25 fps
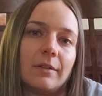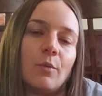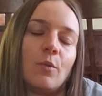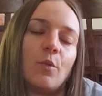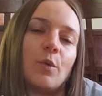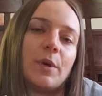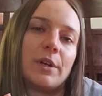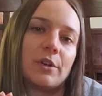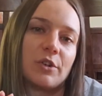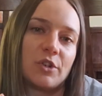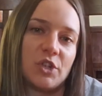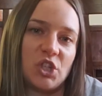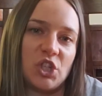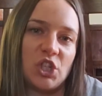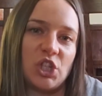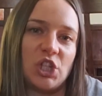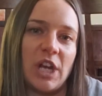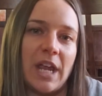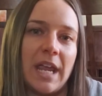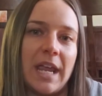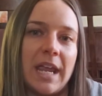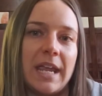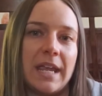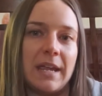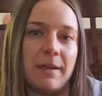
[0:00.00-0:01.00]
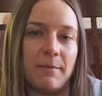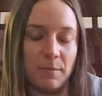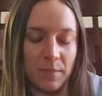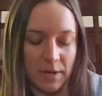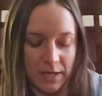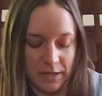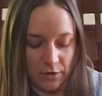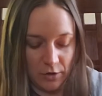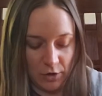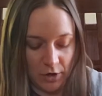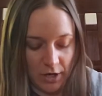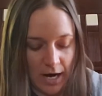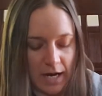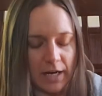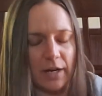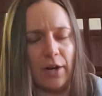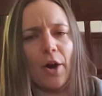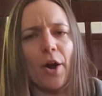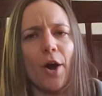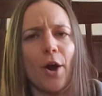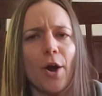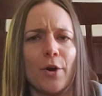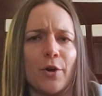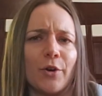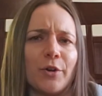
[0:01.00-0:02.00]
weird shape, and they're kind of
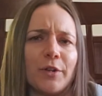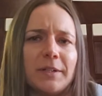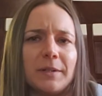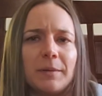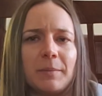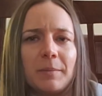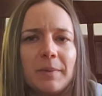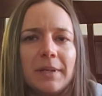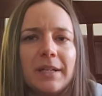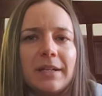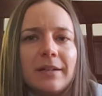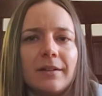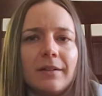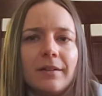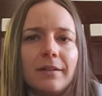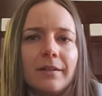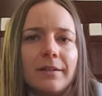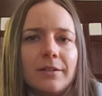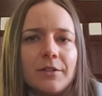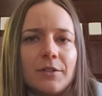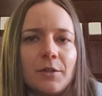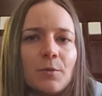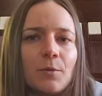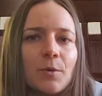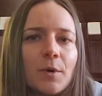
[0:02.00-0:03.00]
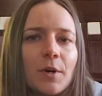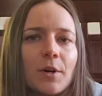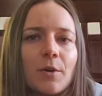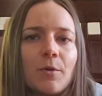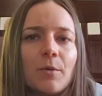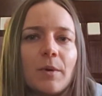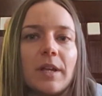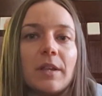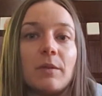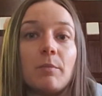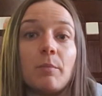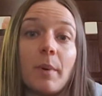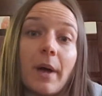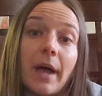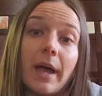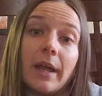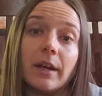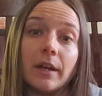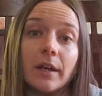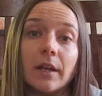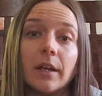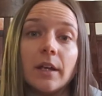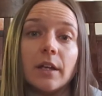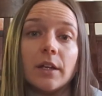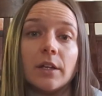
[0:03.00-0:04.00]
harder to peel and to work with, but
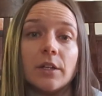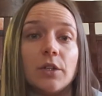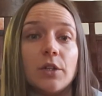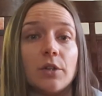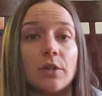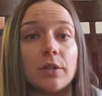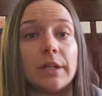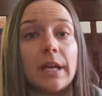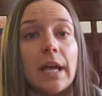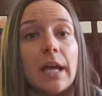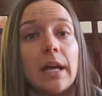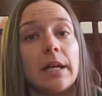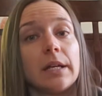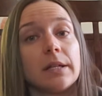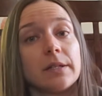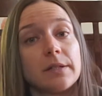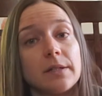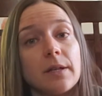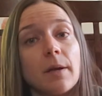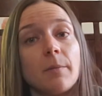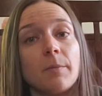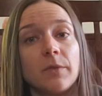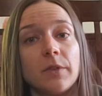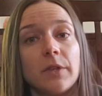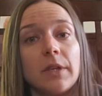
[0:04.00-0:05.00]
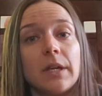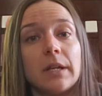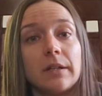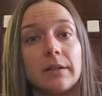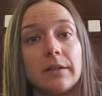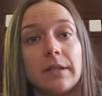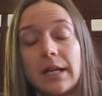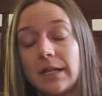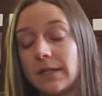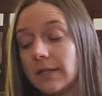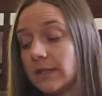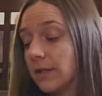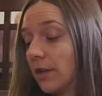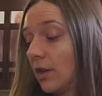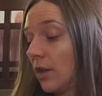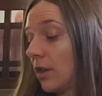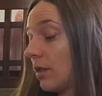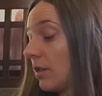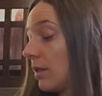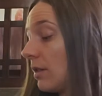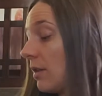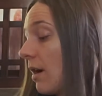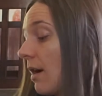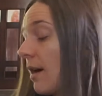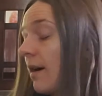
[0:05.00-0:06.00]
you're getting something that's a
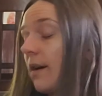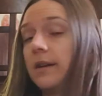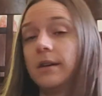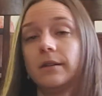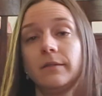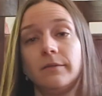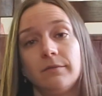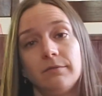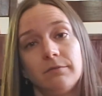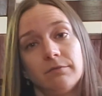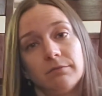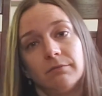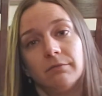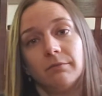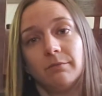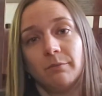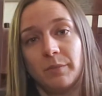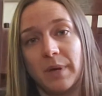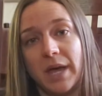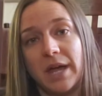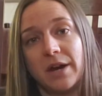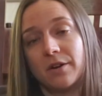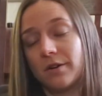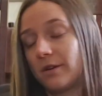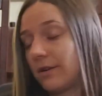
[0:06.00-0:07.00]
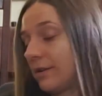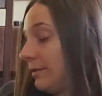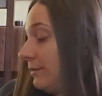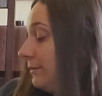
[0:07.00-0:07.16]
lot better,